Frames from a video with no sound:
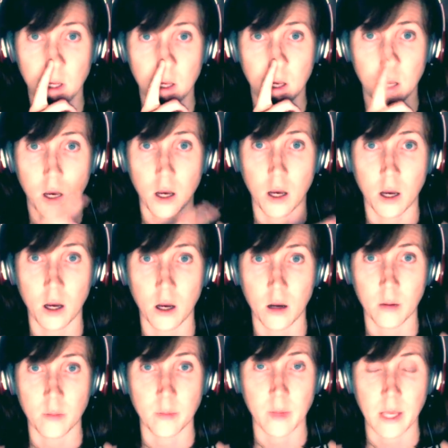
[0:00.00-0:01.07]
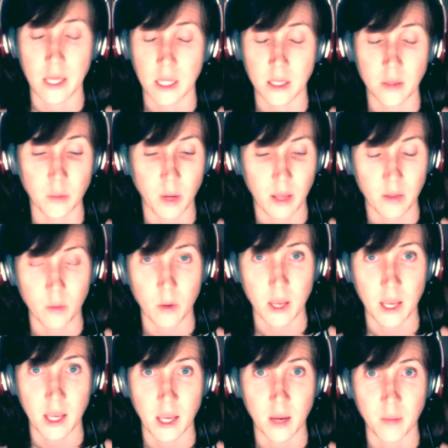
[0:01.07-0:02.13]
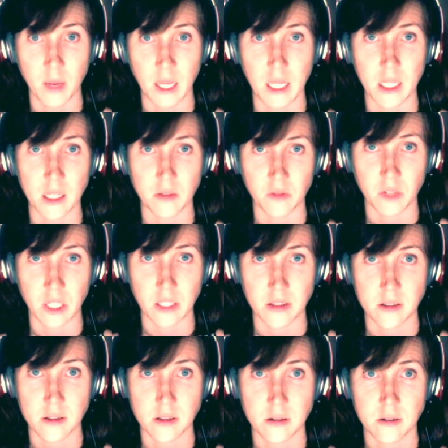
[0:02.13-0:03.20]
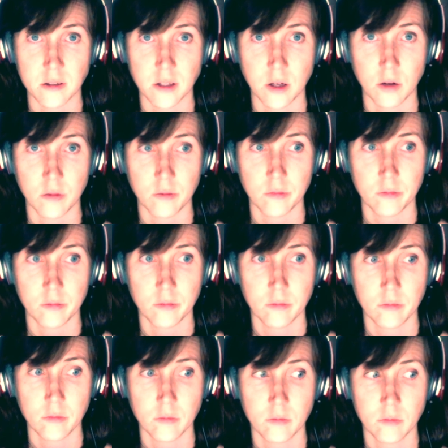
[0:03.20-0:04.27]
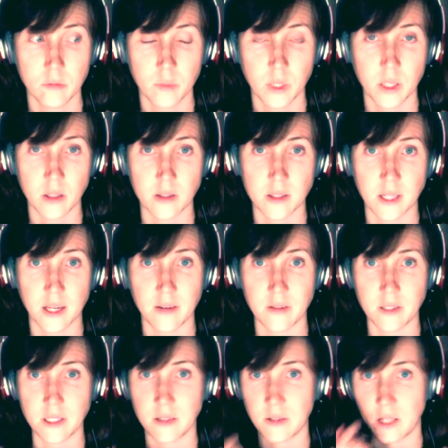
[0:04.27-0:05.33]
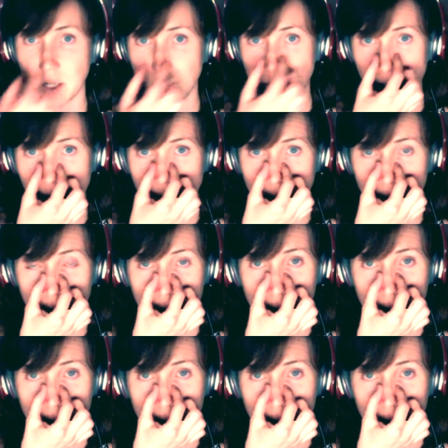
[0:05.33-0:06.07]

Um, and by the way, I might get it fixed. So, because I have a deviated septum.